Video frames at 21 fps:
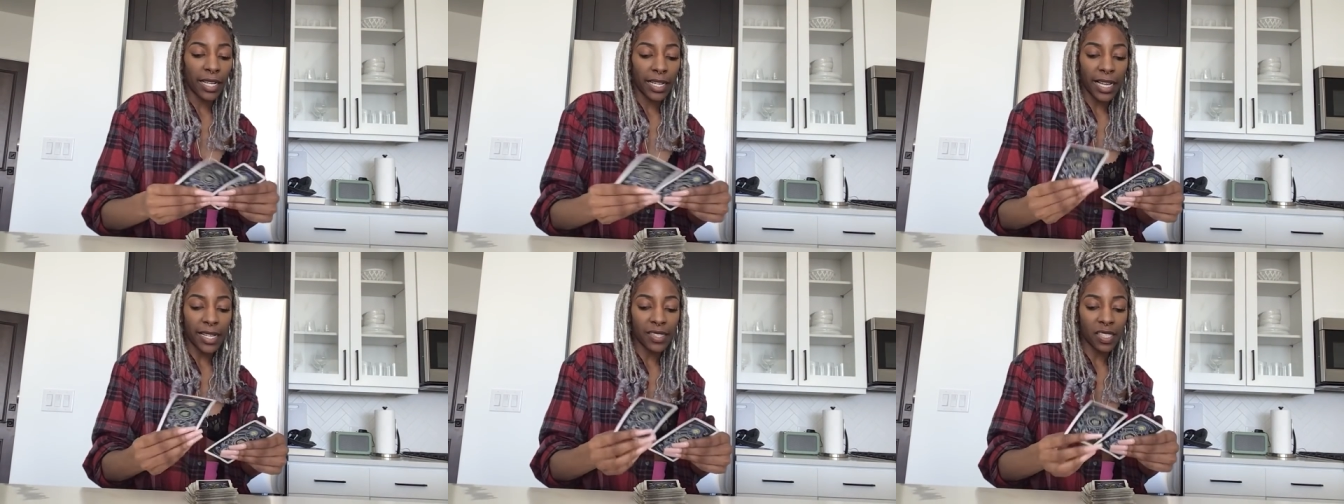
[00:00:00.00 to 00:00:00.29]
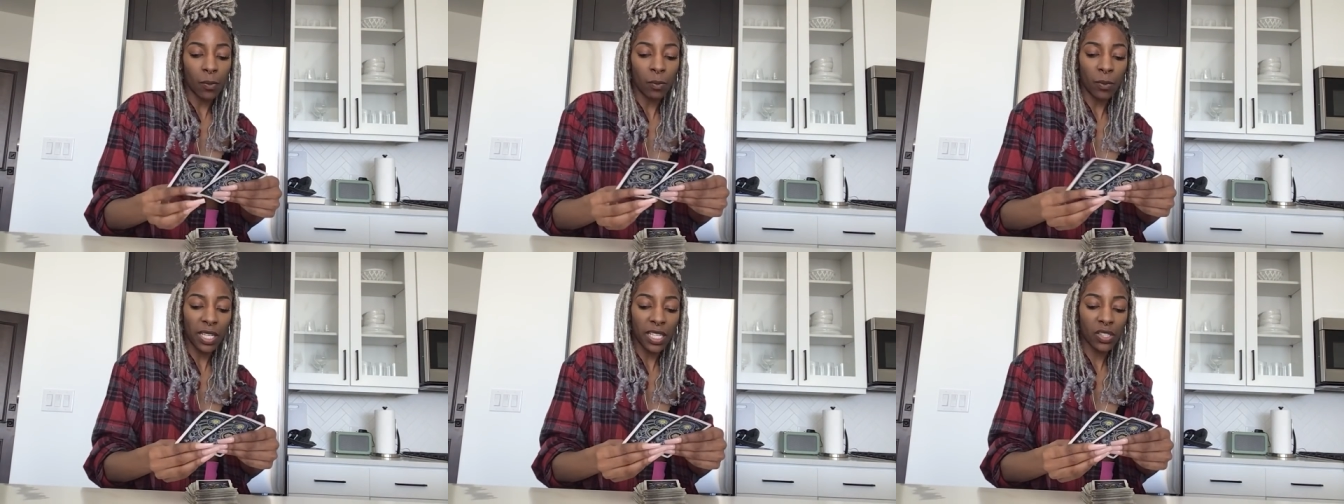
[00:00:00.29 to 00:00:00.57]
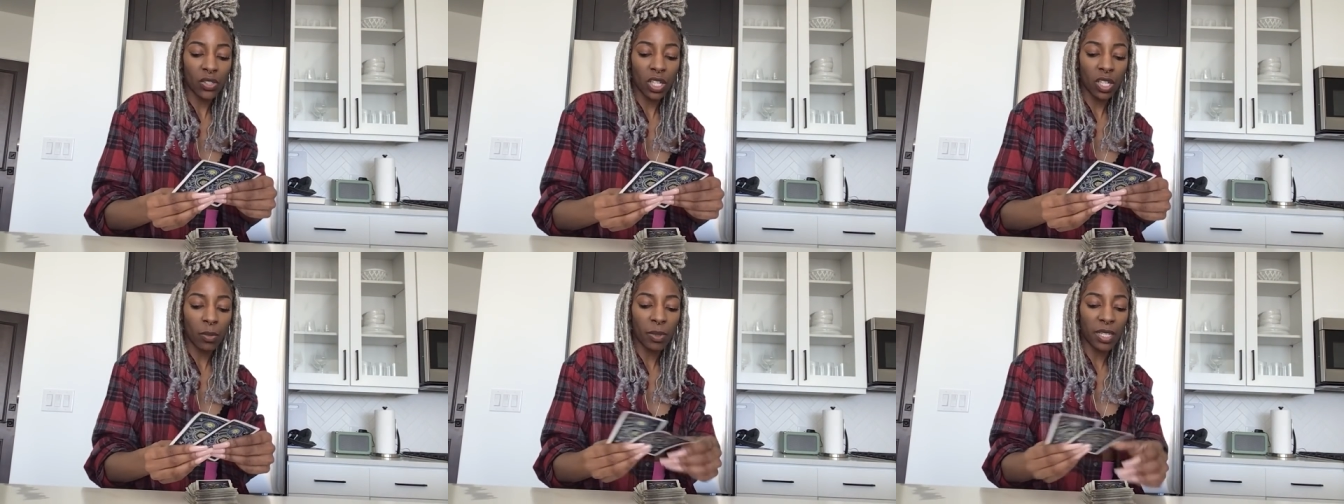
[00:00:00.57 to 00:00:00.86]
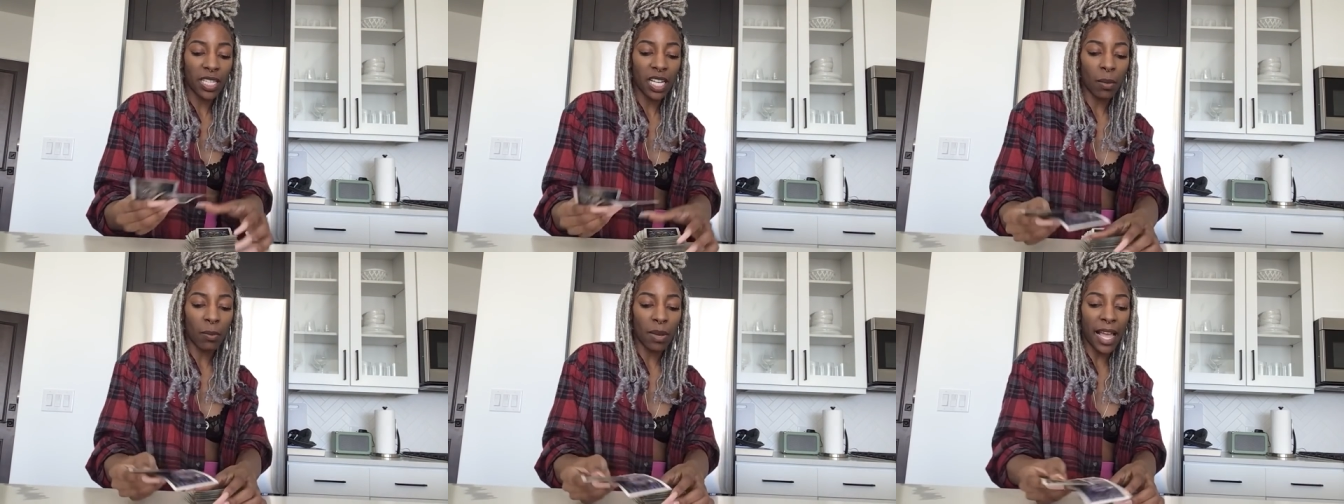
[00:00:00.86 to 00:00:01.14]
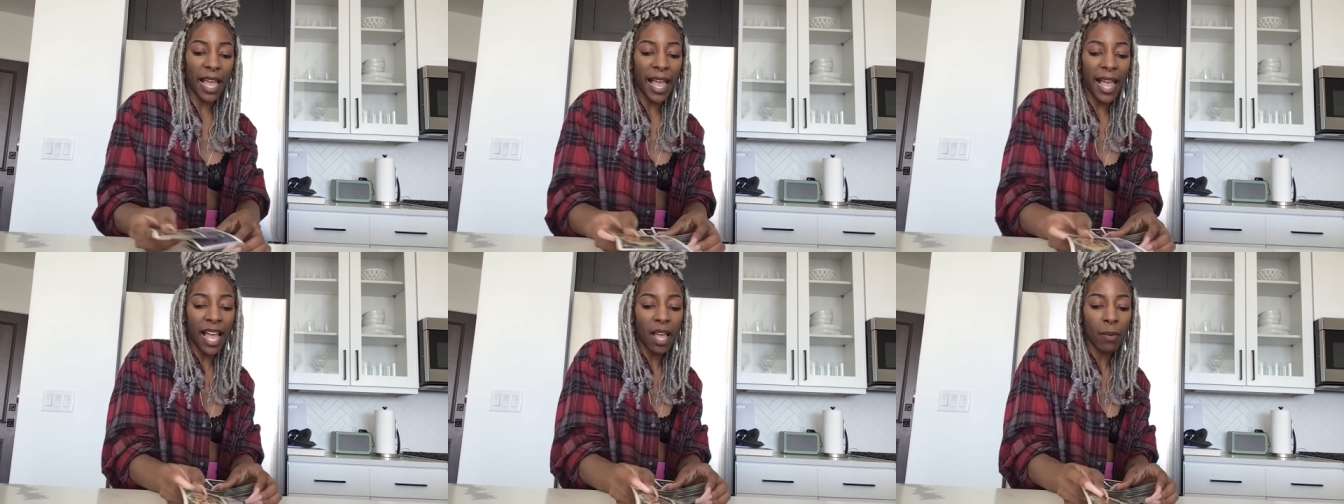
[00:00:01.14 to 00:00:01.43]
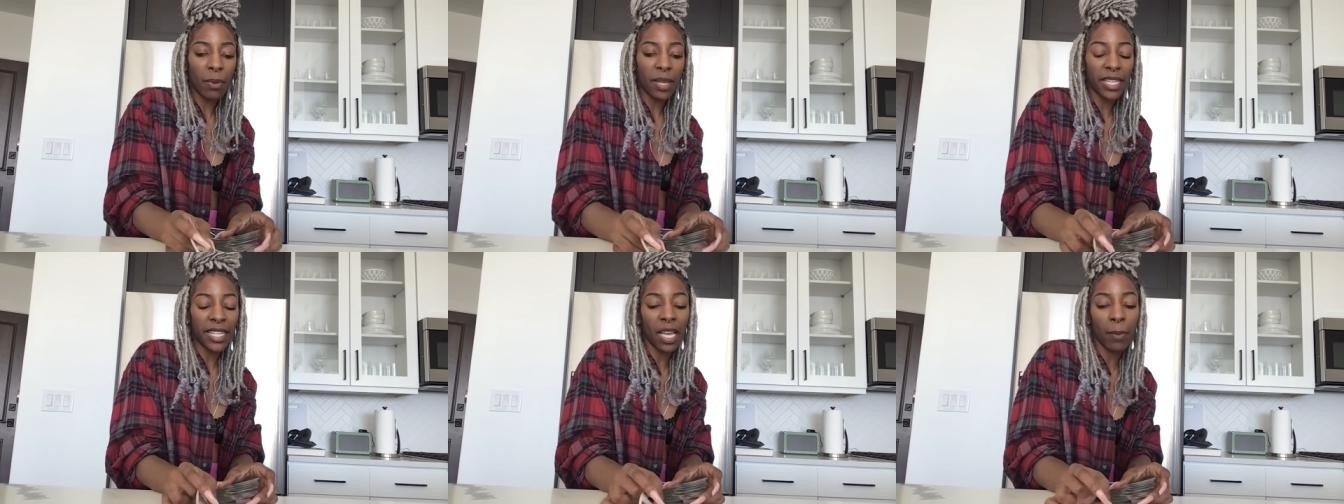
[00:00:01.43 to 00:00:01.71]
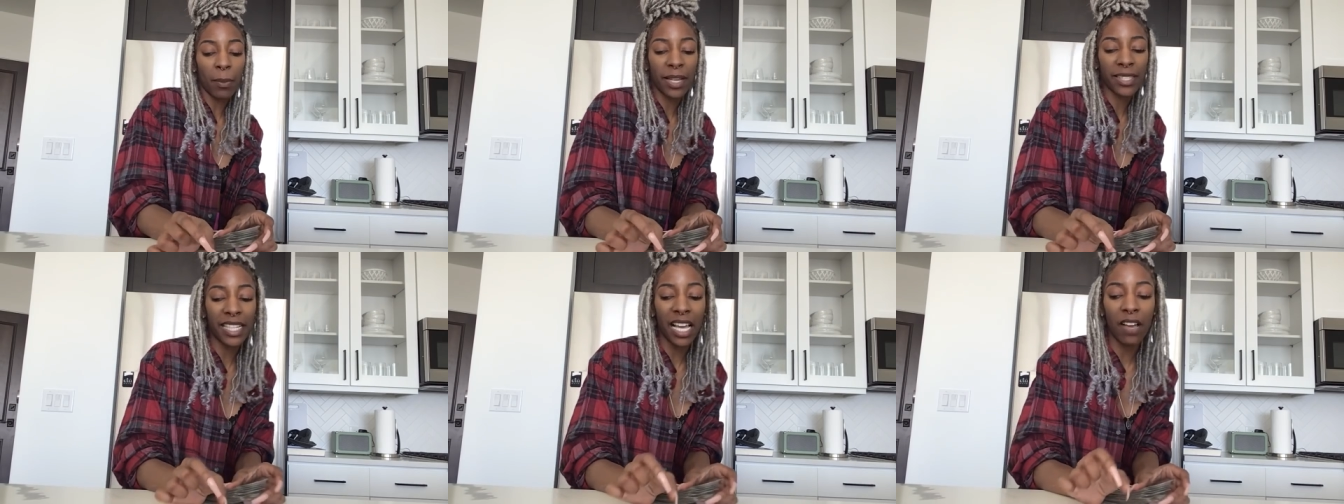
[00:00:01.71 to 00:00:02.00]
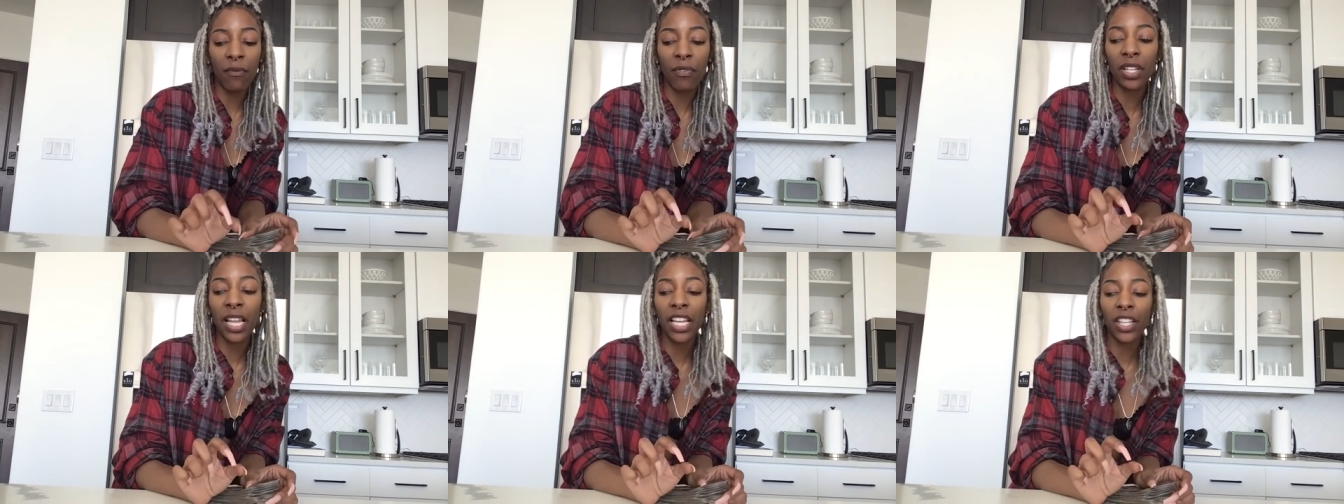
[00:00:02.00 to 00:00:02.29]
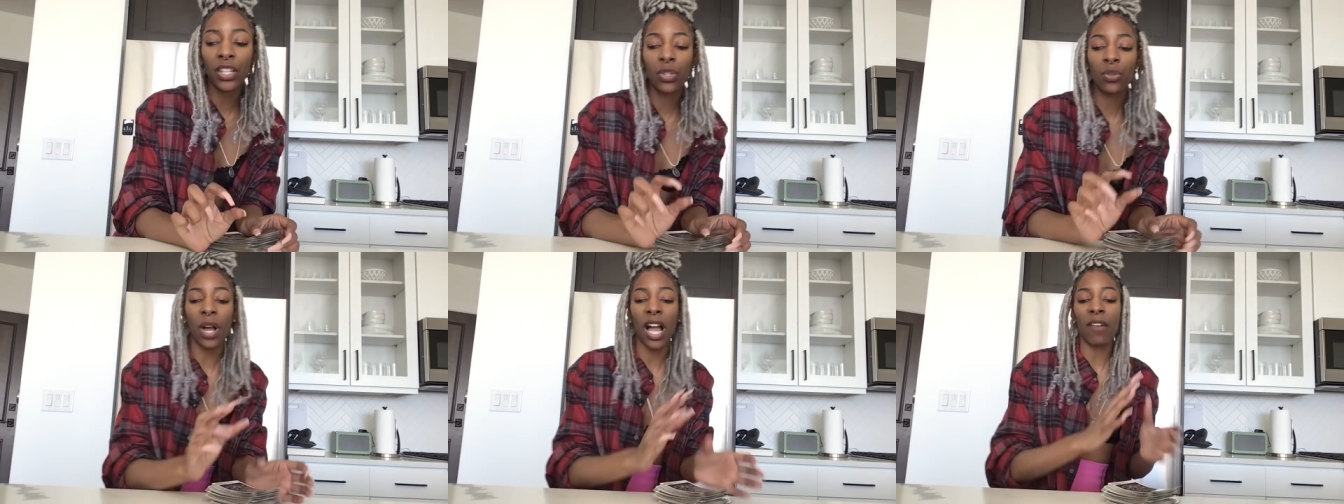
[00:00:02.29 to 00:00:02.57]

yeah, something is going to become a habit, yeah, because I feel like you,